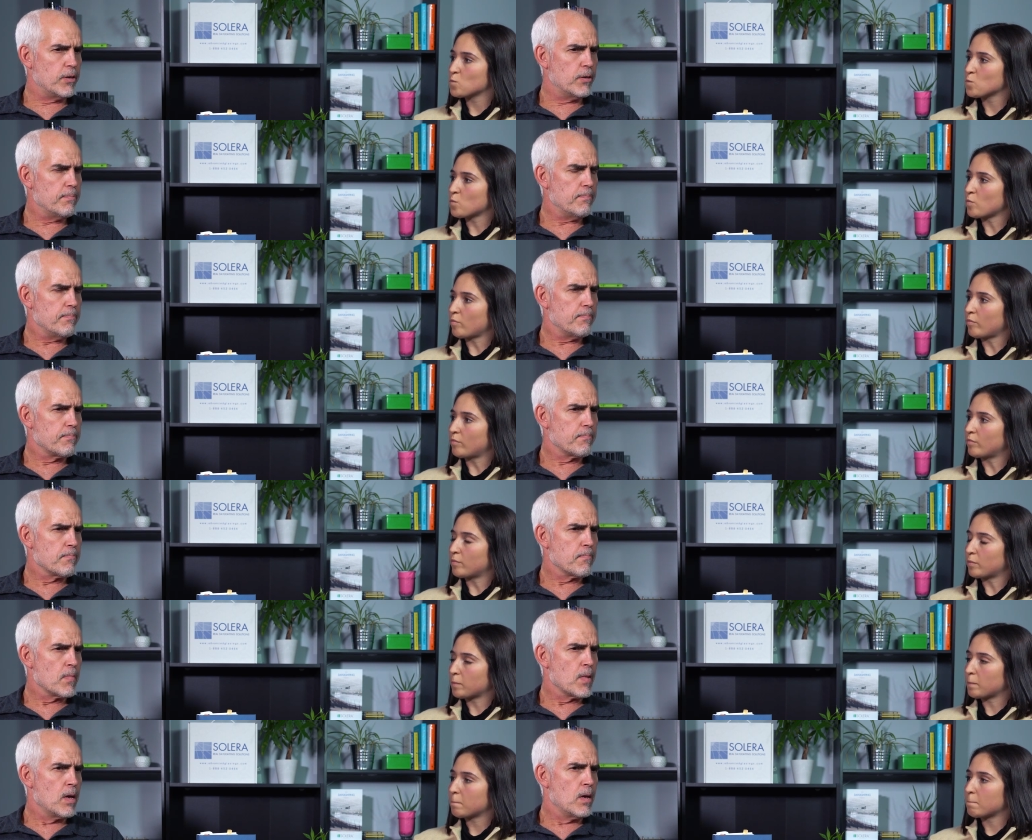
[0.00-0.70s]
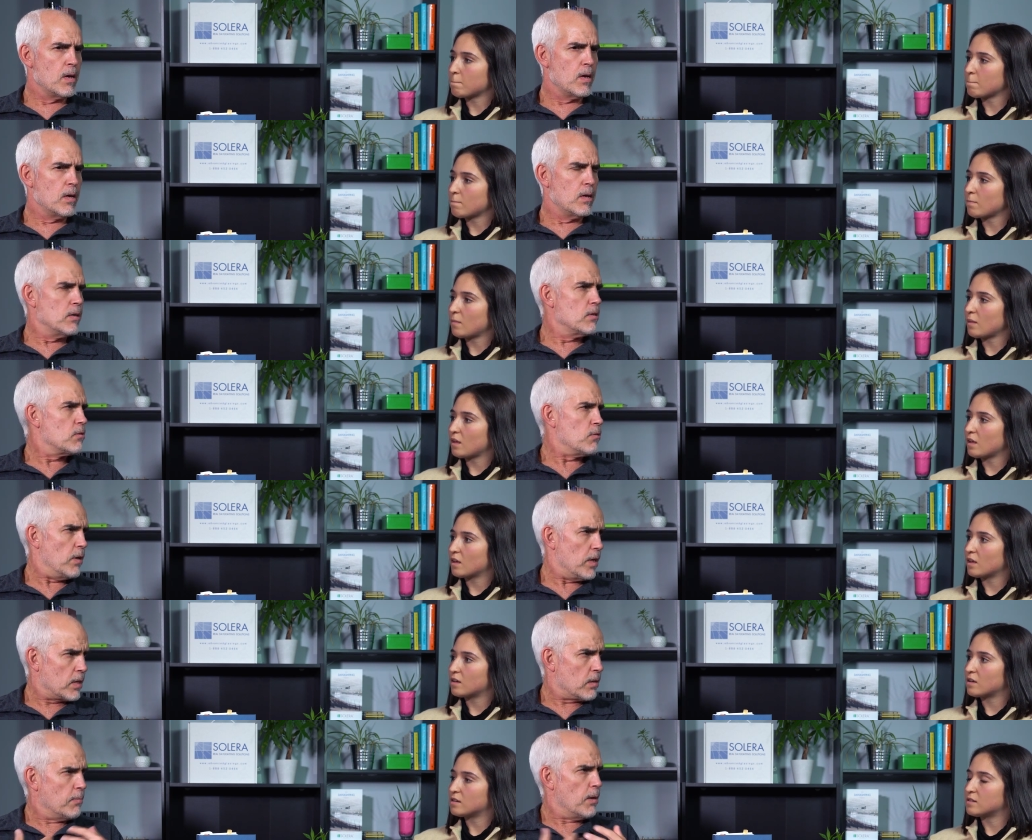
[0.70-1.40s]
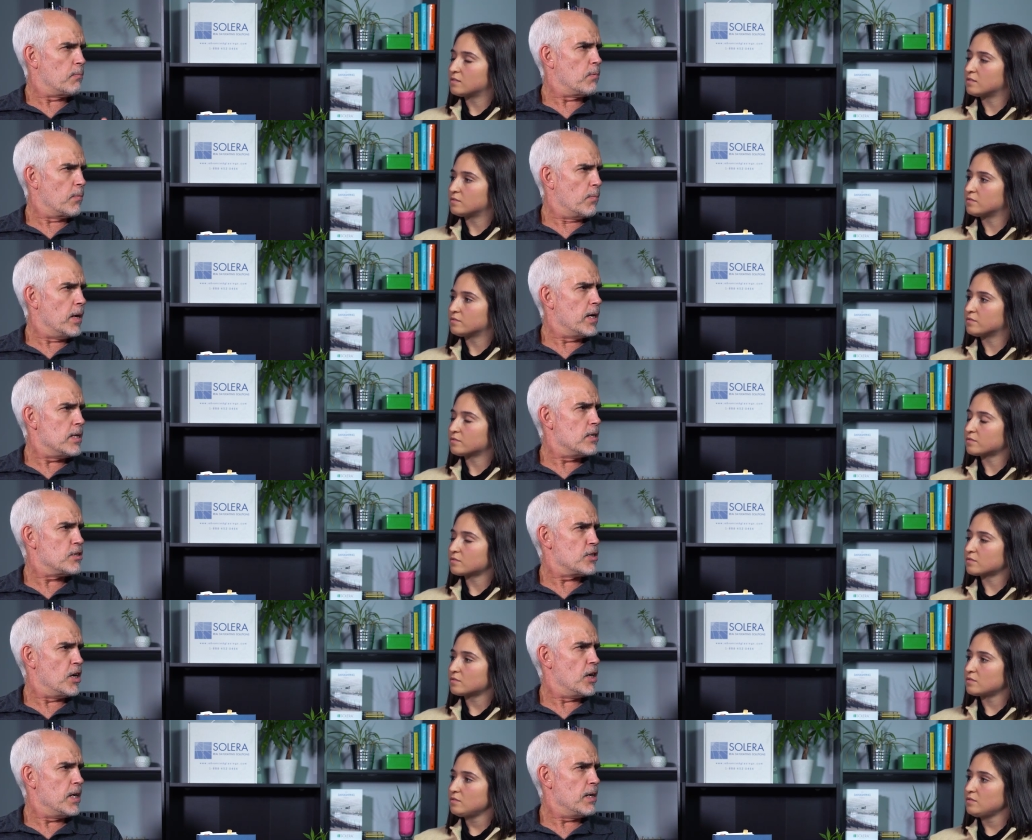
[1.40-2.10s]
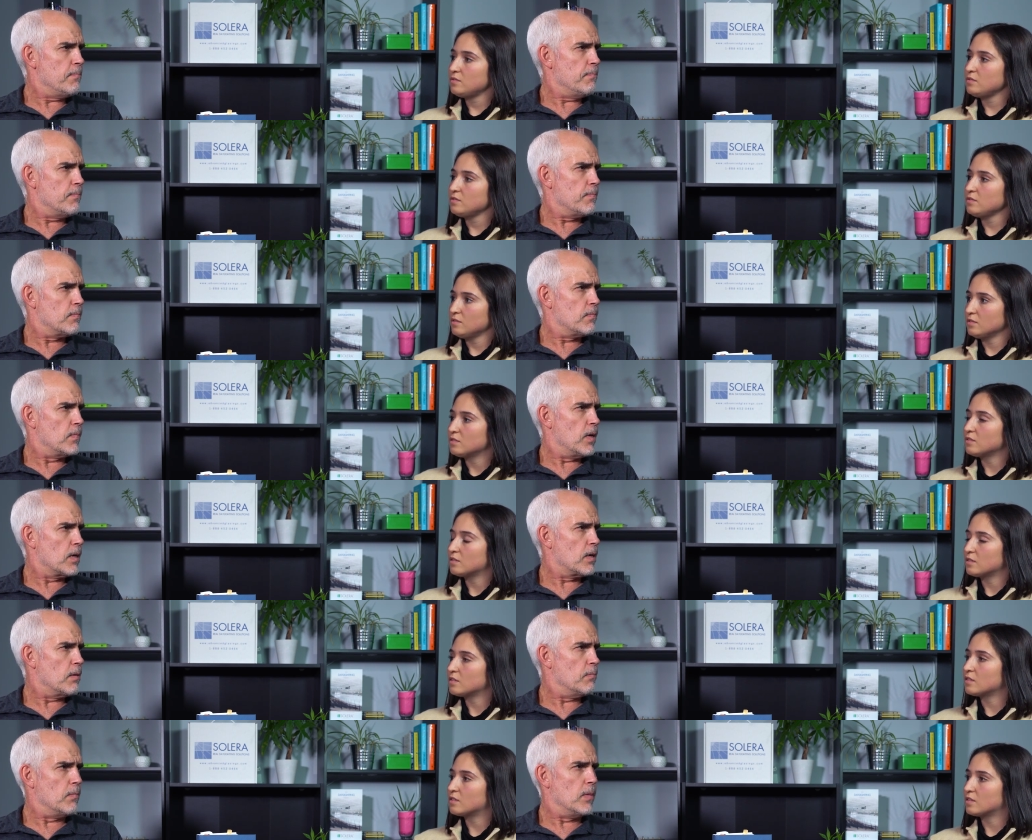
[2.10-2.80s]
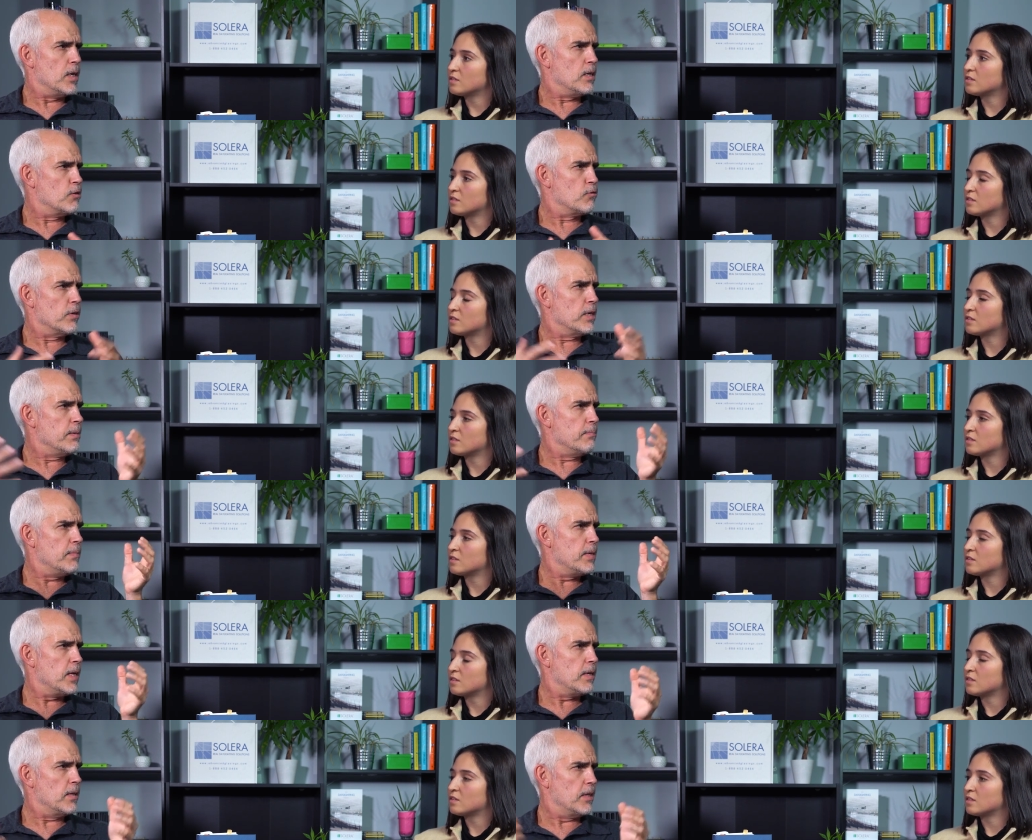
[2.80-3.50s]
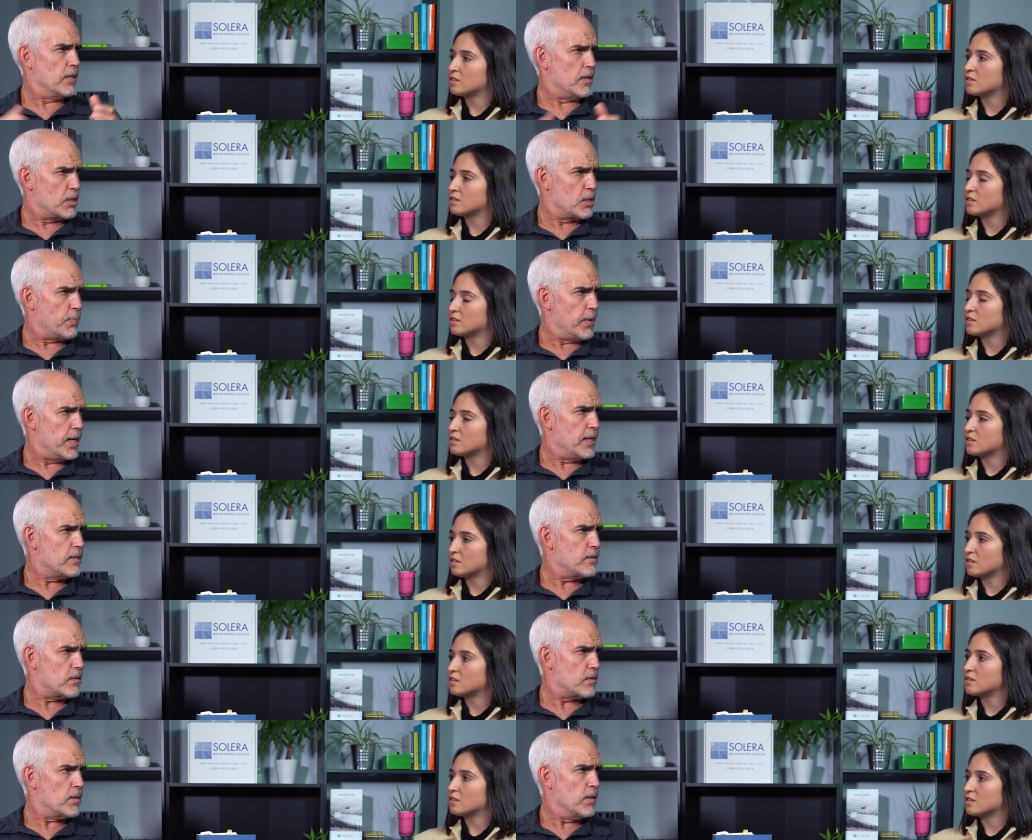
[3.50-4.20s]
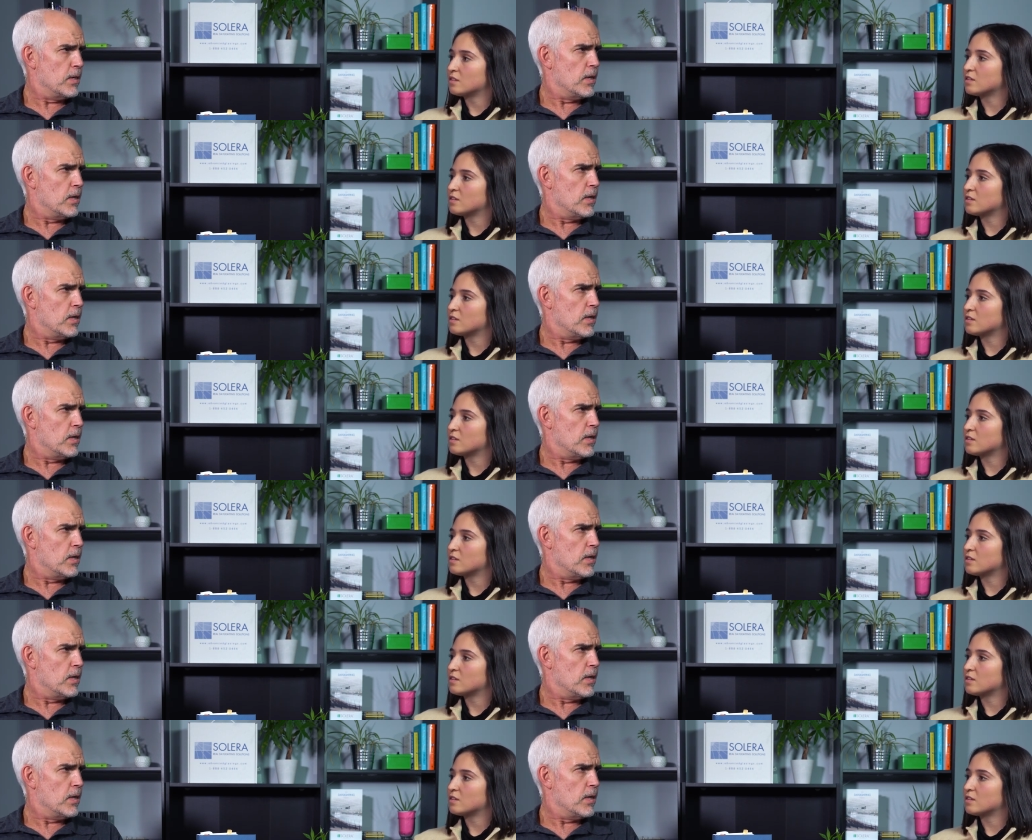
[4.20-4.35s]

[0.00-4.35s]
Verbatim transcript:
Speaker 1: you. So I come up with my design. I got my dream daylighted space,